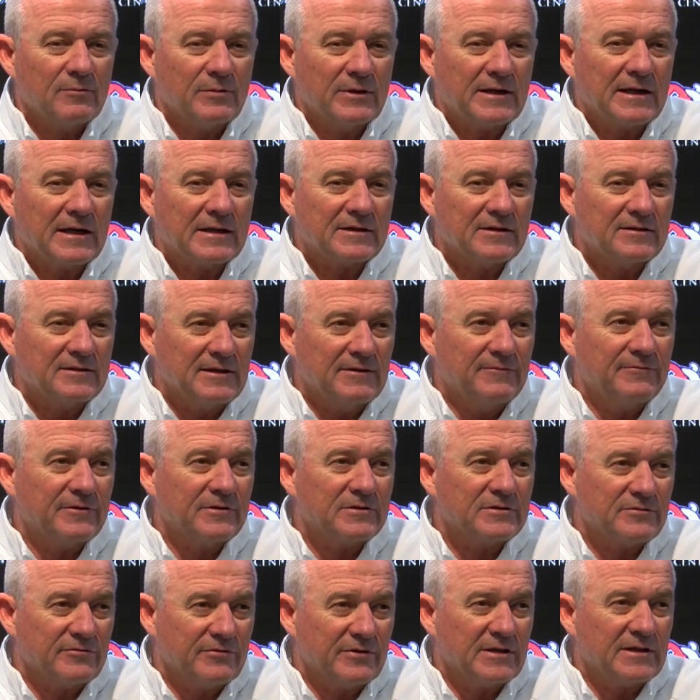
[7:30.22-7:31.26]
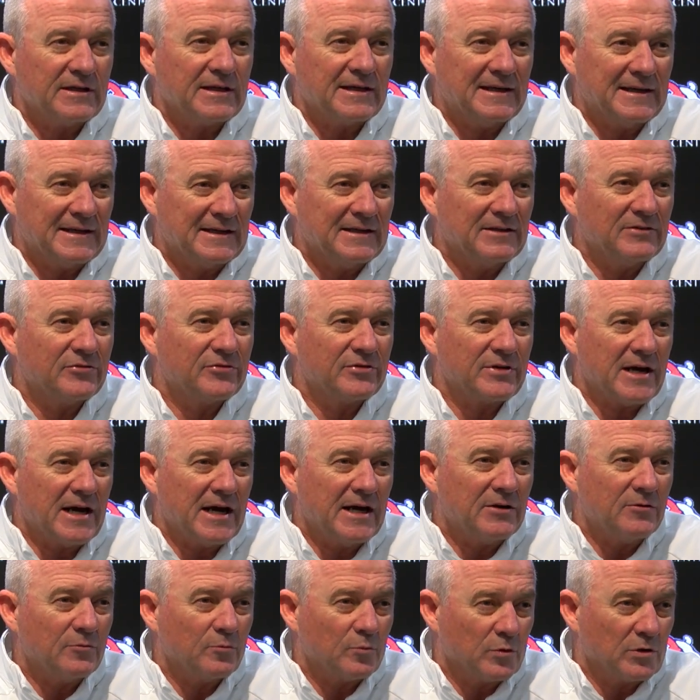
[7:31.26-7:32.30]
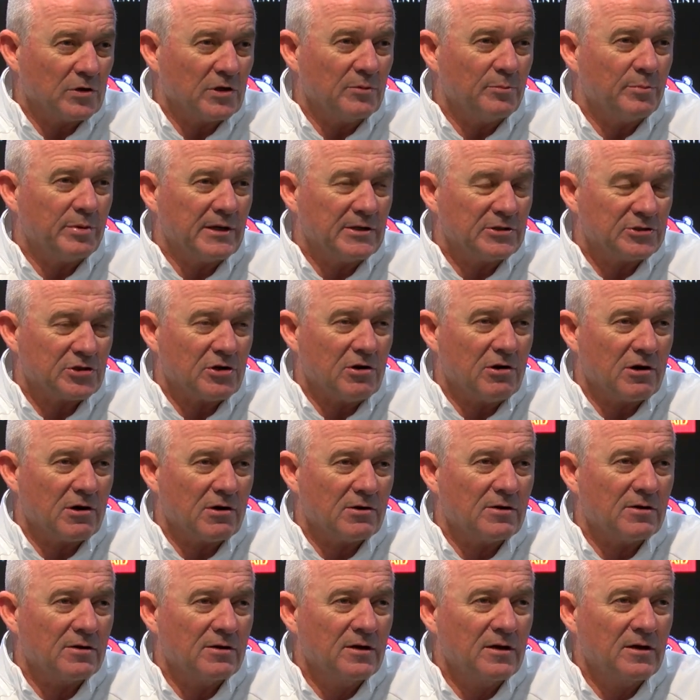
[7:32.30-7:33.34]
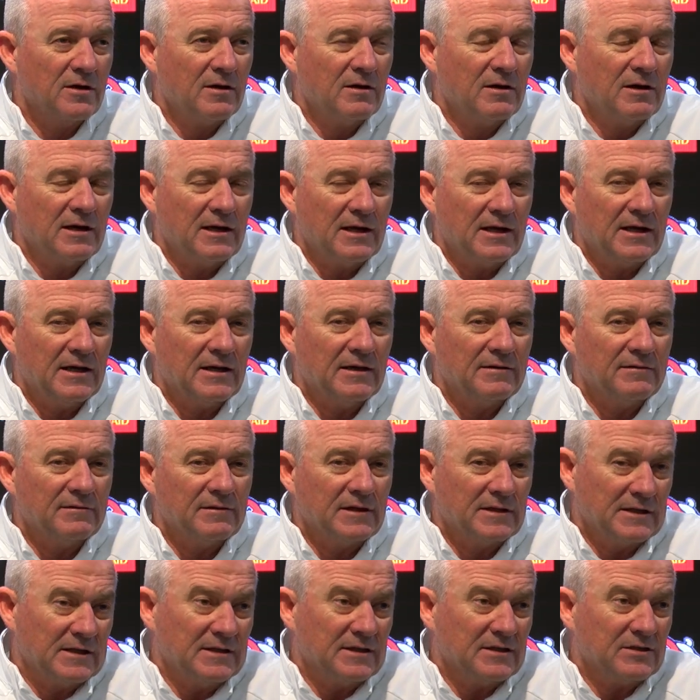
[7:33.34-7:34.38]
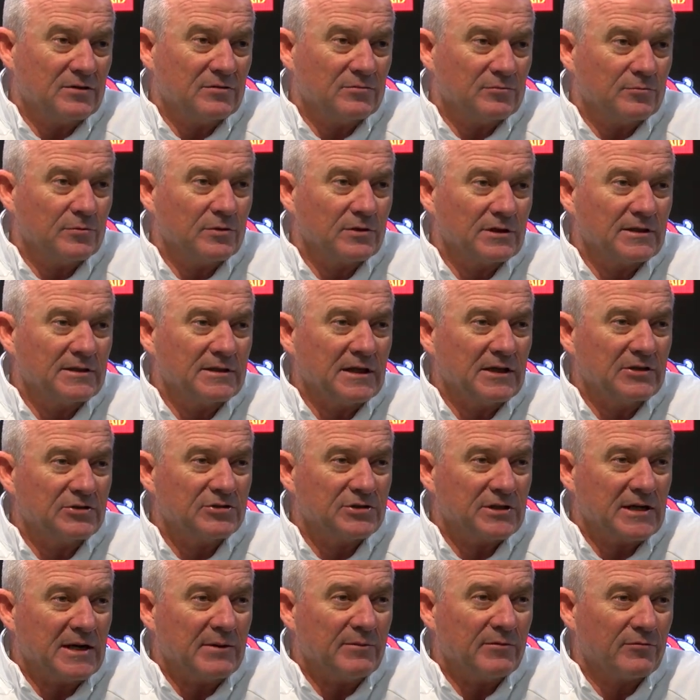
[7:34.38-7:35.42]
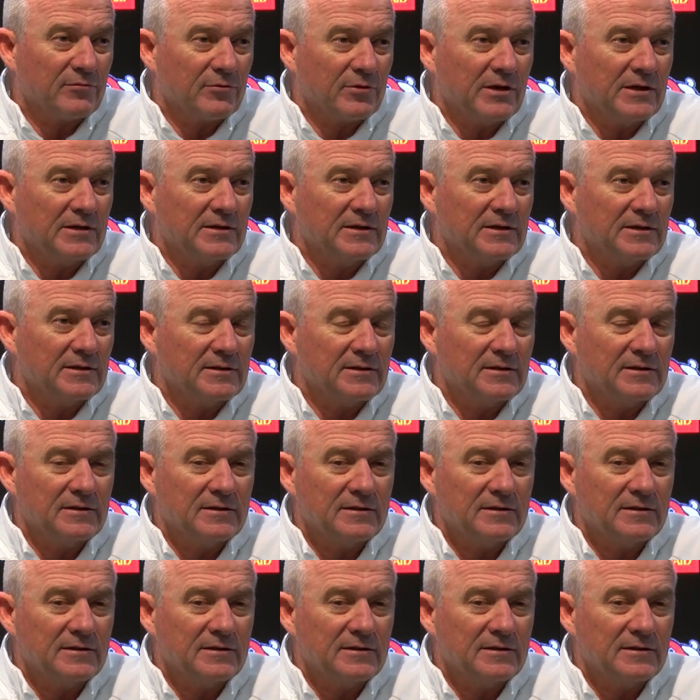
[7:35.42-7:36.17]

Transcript: we got the defensive end to get inside and really pinch hard, and then he did a really nice job of reading it.